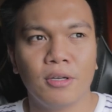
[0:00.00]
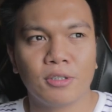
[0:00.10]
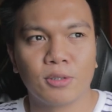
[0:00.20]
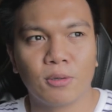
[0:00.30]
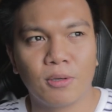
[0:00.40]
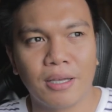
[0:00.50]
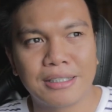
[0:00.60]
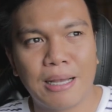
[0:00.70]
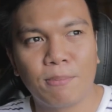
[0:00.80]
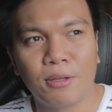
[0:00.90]
So yung
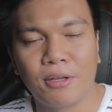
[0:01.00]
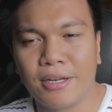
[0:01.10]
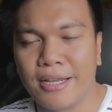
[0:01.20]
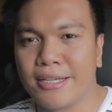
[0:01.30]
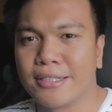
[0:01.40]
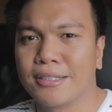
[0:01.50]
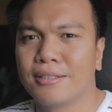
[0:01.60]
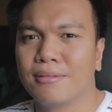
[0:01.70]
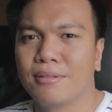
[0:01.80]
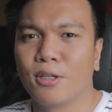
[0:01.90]
example nun
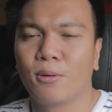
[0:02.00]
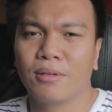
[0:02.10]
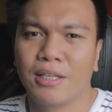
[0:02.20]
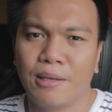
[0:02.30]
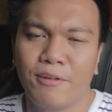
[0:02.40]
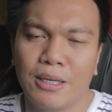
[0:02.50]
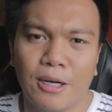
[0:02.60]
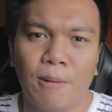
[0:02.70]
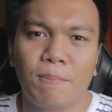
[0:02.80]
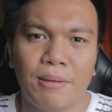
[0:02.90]
is, you know, giving
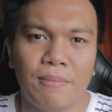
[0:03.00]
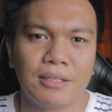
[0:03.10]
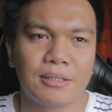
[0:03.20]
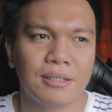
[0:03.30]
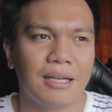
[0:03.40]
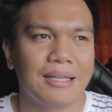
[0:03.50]
compliments.